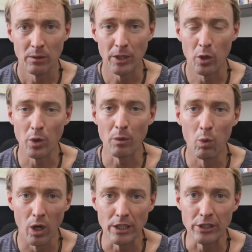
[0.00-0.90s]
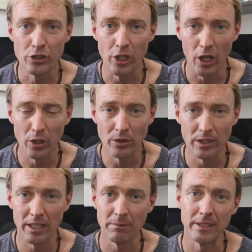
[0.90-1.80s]
We called him Wally Joe,
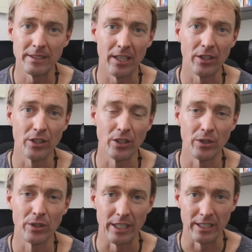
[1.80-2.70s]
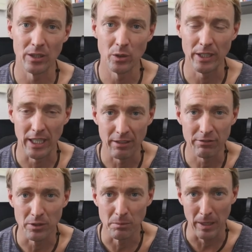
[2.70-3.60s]
and let me tell you that looking
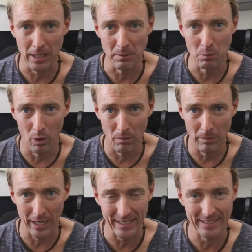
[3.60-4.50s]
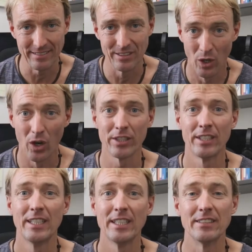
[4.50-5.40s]
after a baby wombat is not
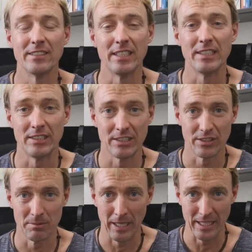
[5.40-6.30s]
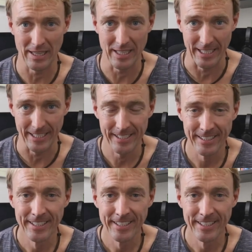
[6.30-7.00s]
as easy as you may think.